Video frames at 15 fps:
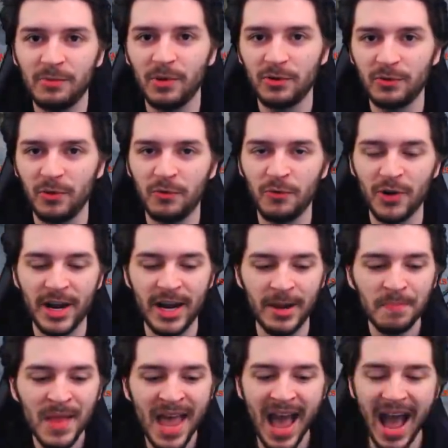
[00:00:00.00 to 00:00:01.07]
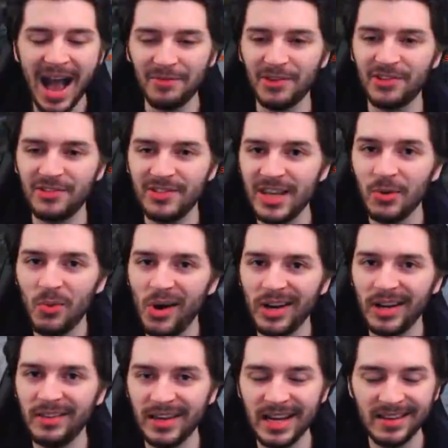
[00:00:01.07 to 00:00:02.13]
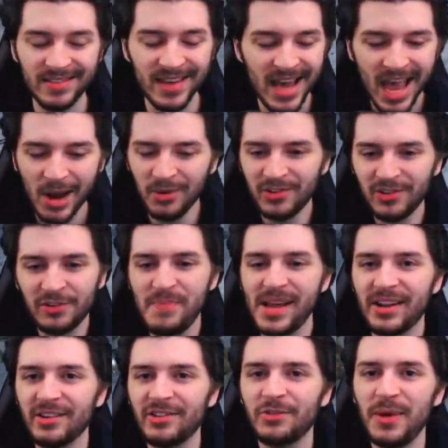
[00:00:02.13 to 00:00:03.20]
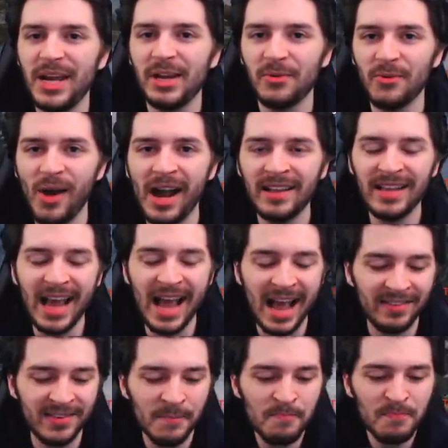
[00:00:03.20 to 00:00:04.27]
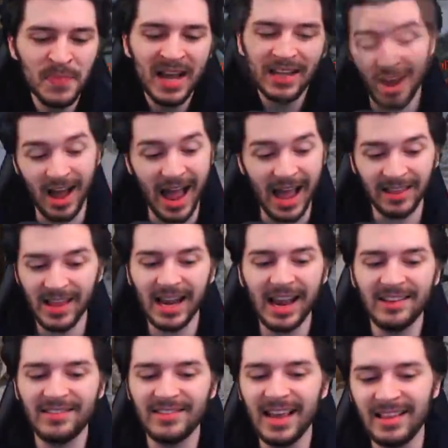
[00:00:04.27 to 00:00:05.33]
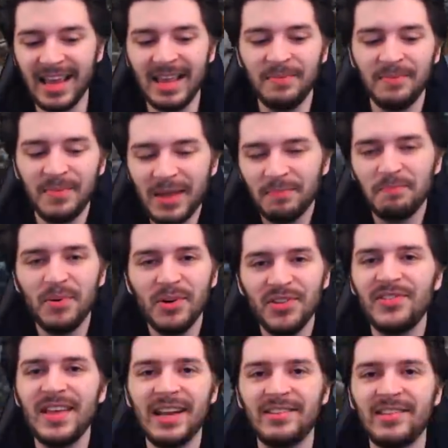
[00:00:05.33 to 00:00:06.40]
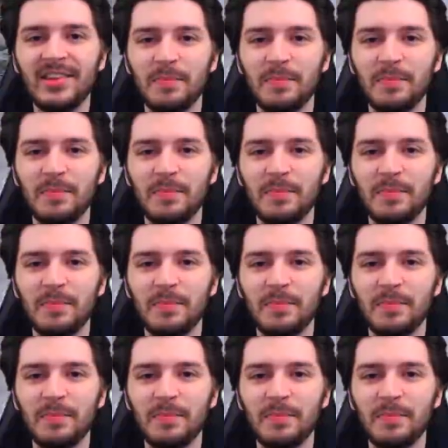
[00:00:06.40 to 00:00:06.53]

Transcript: Xbox for free after seeing what he did. It was just bittersweet, right? And like I said, it puts things